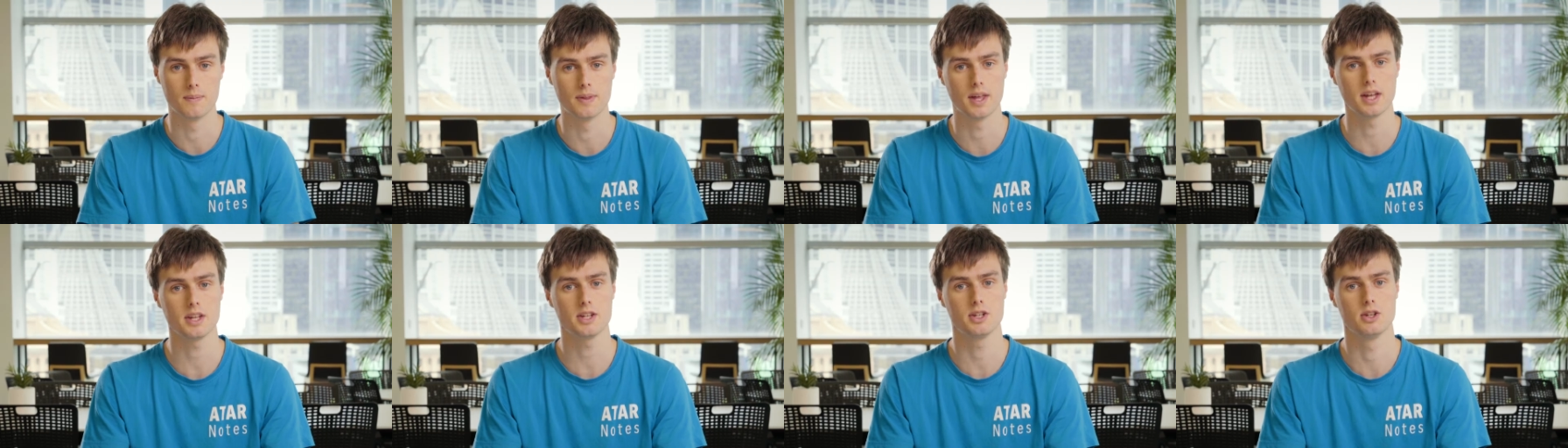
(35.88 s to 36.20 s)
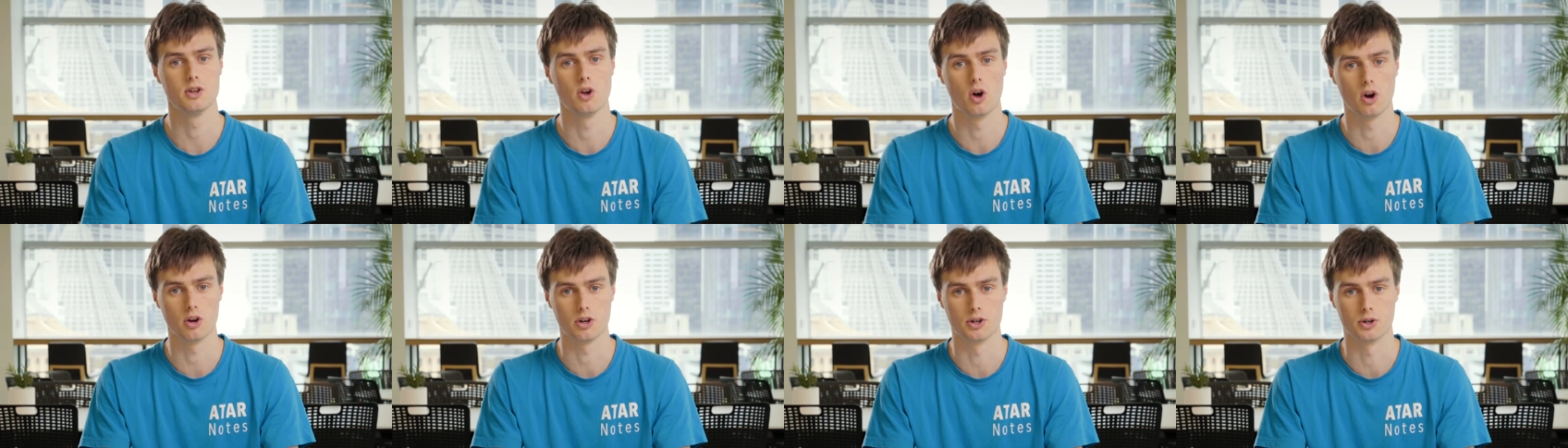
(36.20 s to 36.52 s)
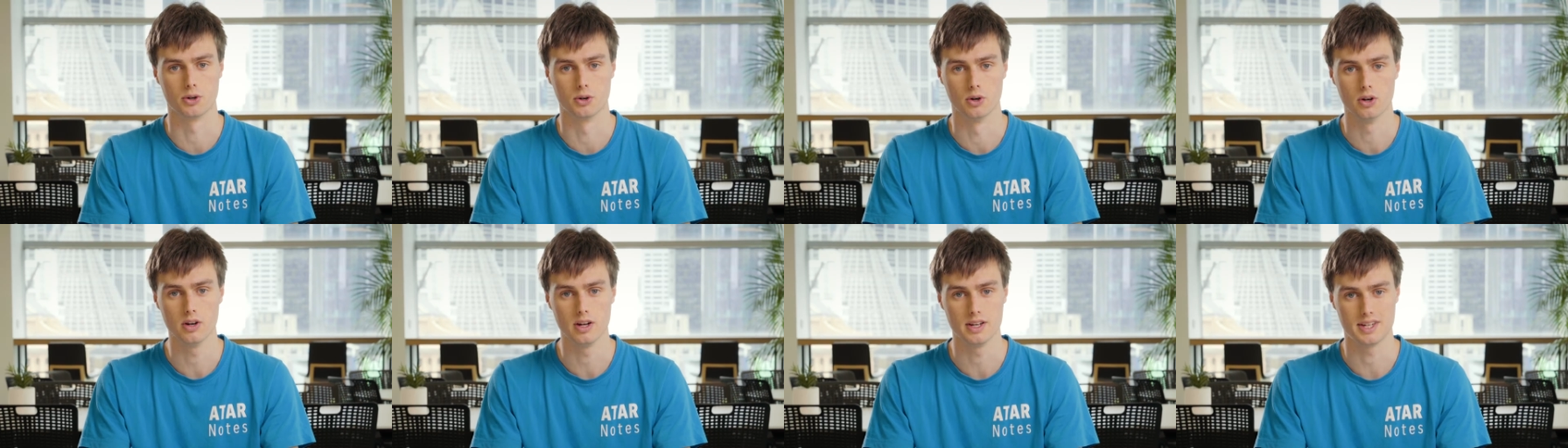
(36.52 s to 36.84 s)
That's not
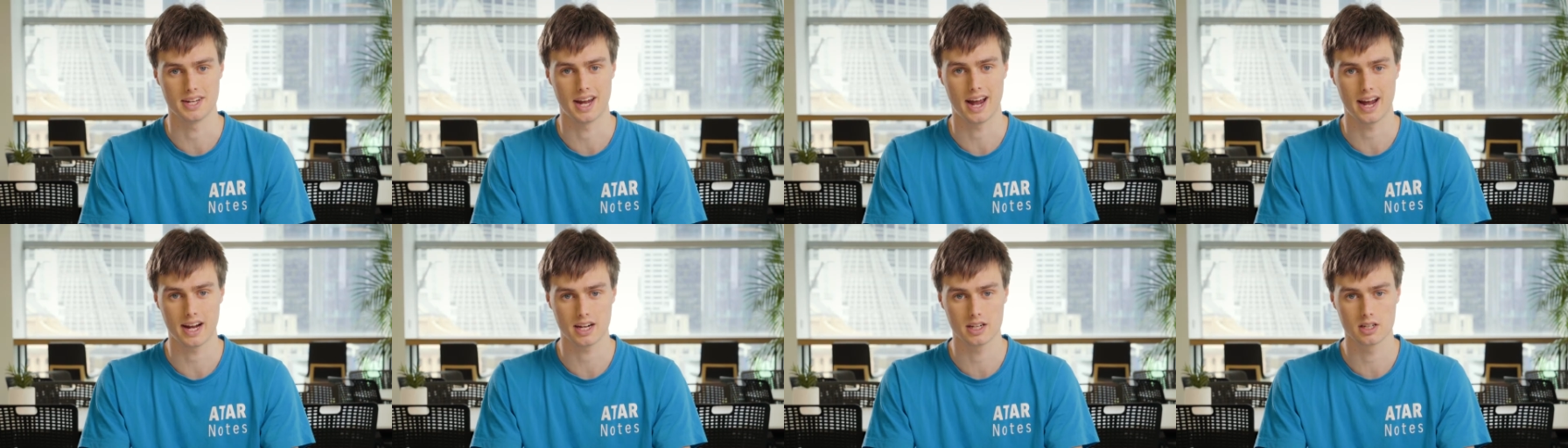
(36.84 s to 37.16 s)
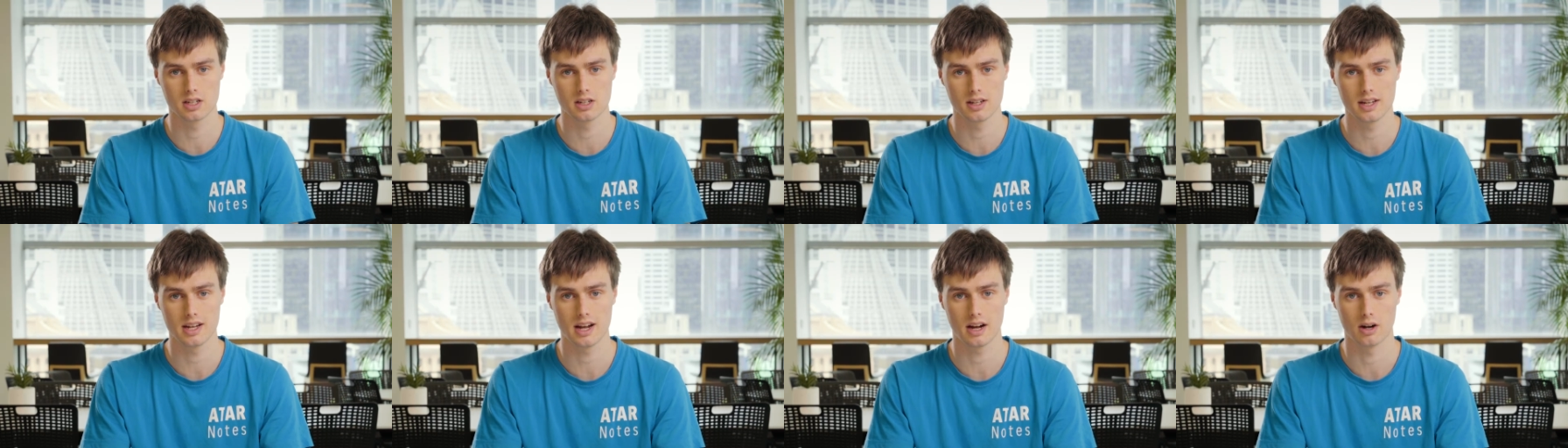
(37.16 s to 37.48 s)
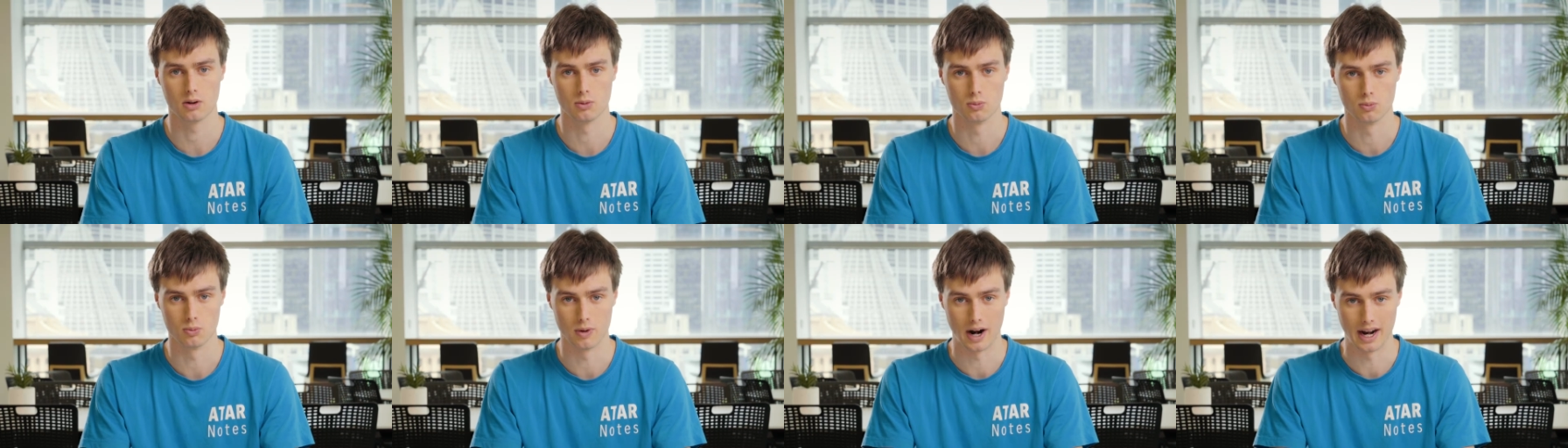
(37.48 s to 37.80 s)
true, it's actually a
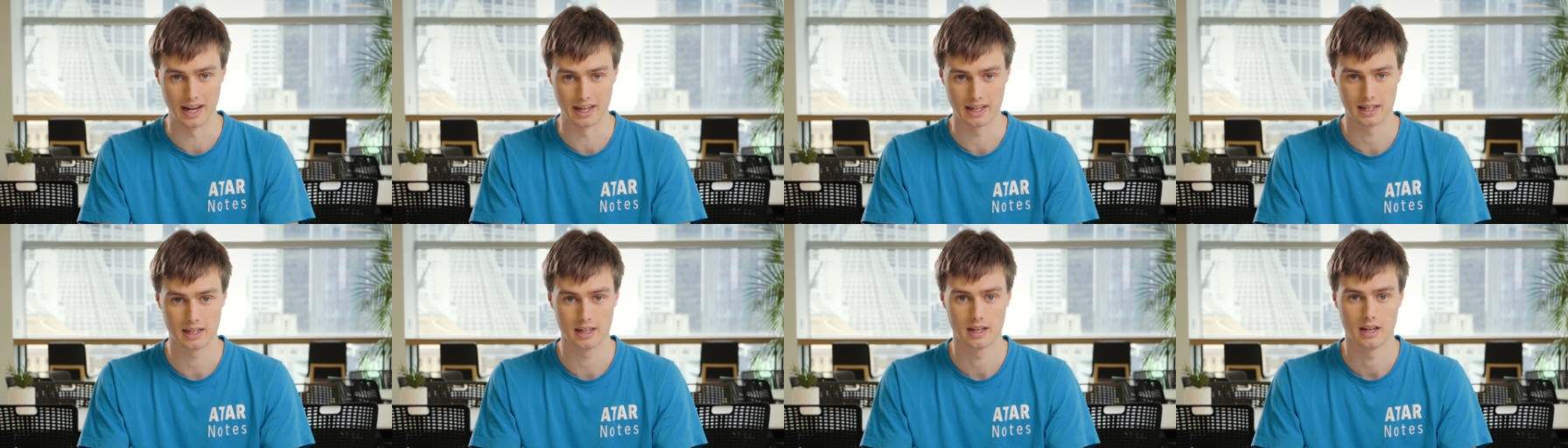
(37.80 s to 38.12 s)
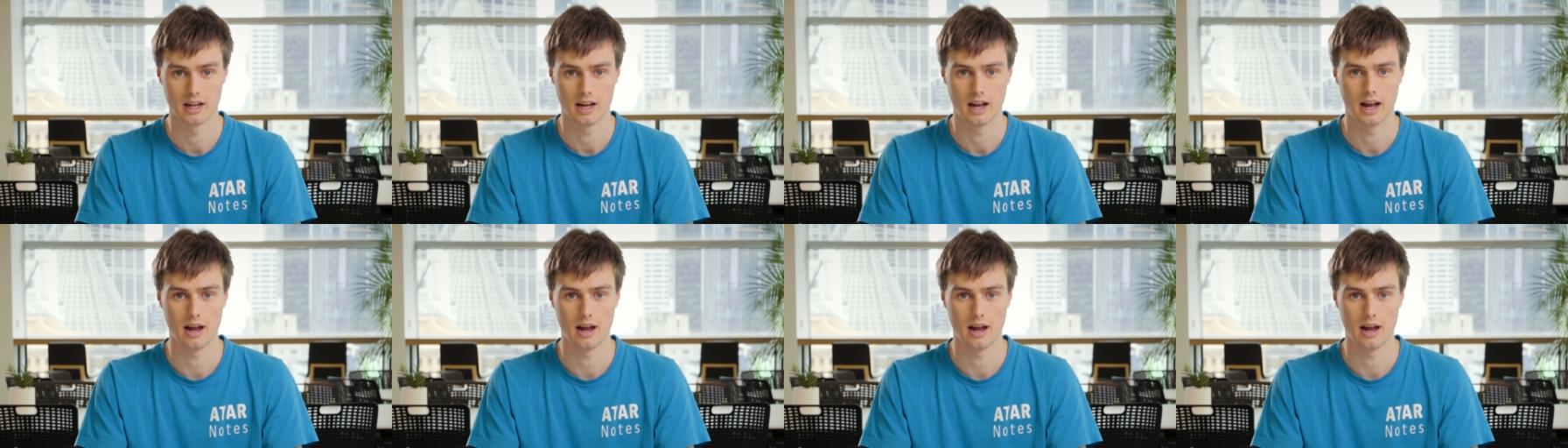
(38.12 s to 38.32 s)
rank.